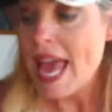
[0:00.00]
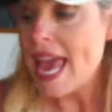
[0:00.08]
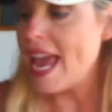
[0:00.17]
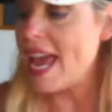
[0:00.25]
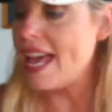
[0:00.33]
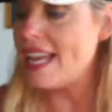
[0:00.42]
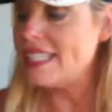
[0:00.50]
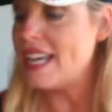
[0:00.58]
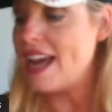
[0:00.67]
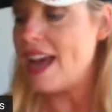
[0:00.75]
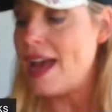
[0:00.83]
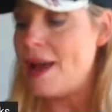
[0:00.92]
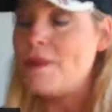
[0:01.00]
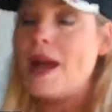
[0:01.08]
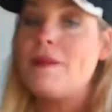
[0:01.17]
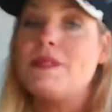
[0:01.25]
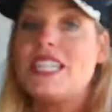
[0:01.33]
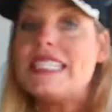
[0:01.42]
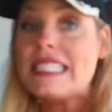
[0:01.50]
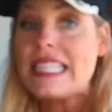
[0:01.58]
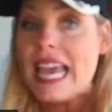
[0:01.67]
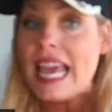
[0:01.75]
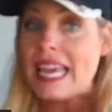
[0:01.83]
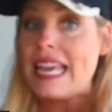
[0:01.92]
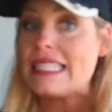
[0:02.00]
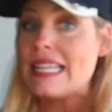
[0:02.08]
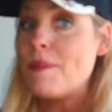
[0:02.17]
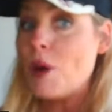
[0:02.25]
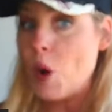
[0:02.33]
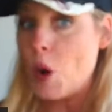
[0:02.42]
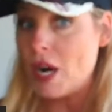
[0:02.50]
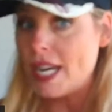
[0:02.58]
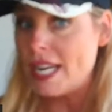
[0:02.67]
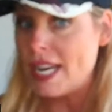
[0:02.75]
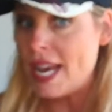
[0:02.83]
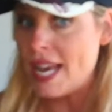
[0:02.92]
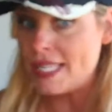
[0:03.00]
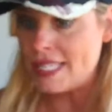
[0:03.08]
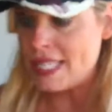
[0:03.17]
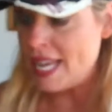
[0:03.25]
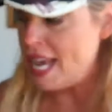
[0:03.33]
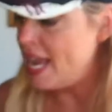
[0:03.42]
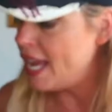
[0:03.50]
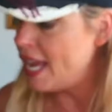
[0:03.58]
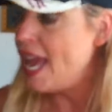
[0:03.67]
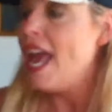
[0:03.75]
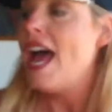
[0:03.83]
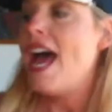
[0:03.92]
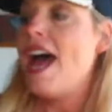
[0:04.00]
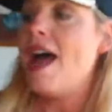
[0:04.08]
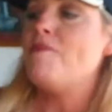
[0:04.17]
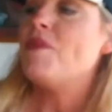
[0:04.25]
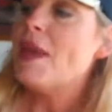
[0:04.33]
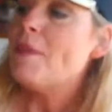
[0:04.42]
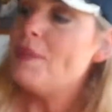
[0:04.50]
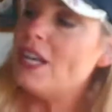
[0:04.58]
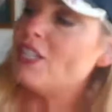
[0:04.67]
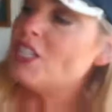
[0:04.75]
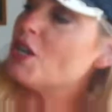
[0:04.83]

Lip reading: And I'm just saying, as I'm organizing, build